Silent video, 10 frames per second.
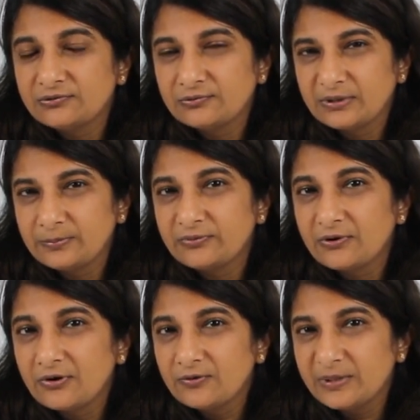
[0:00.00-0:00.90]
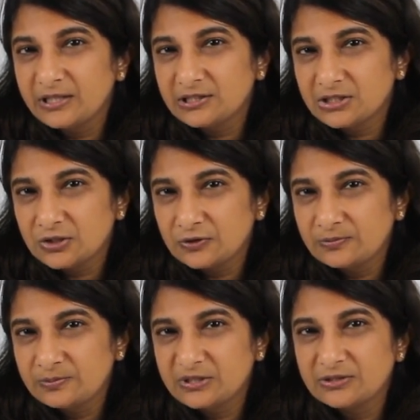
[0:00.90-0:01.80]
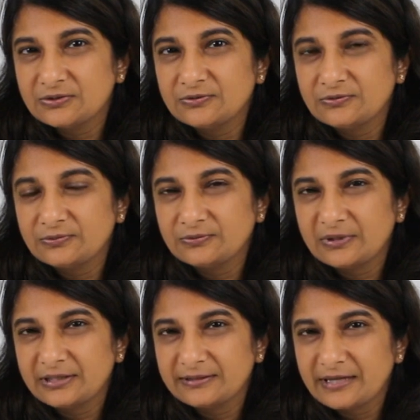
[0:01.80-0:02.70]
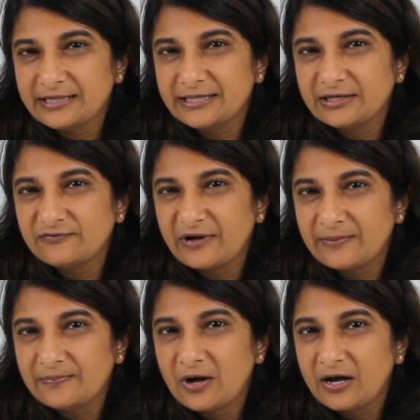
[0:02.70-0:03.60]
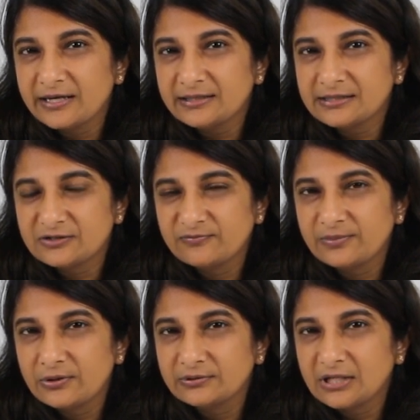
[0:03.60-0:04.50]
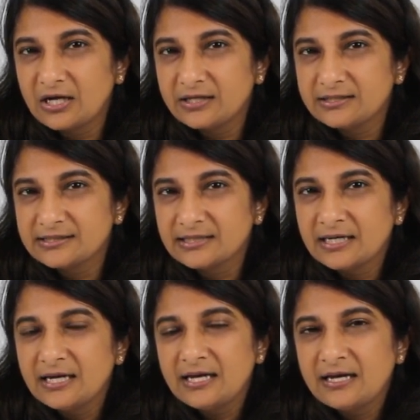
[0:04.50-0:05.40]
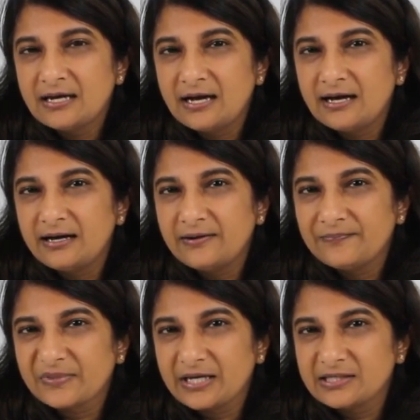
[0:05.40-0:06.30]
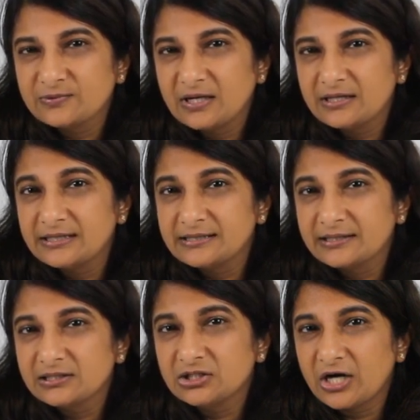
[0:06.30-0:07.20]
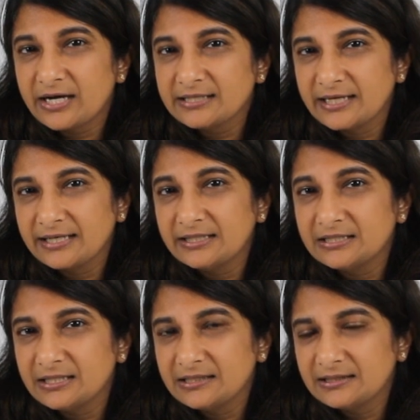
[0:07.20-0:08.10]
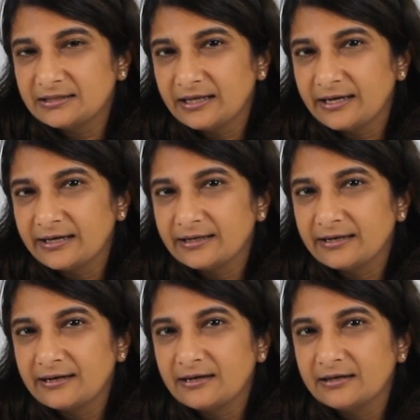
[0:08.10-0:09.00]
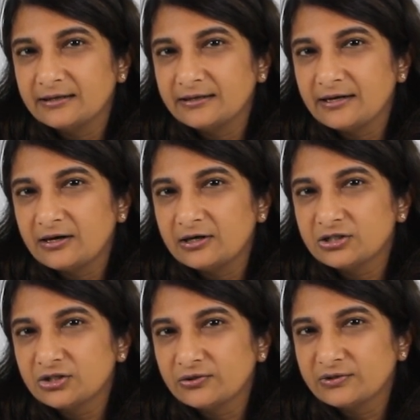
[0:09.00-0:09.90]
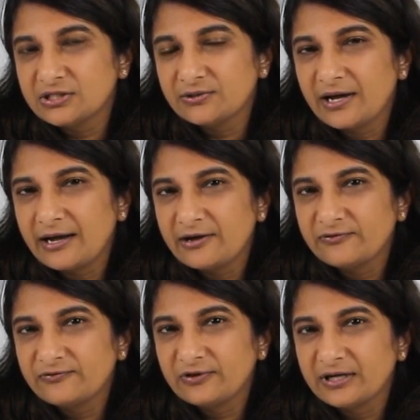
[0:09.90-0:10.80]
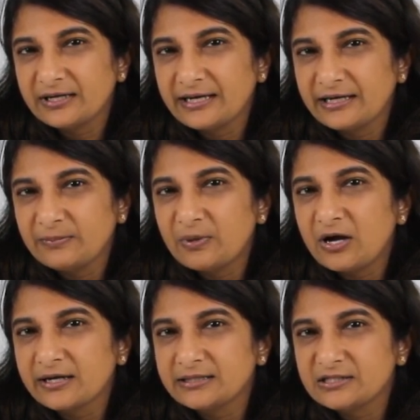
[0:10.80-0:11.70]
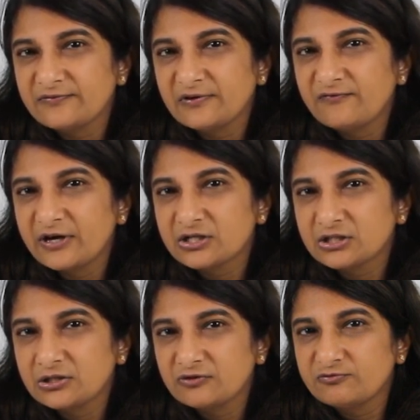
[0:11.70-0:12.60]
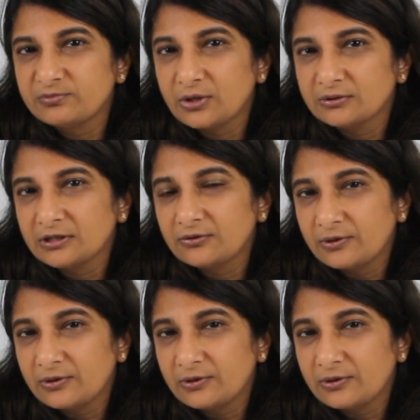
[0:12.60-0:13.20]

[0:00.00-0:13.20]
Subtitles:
We probe each tooth to identify pockets of bone loss, as well as extract any teeth that are shown to have any pockets of infection of bone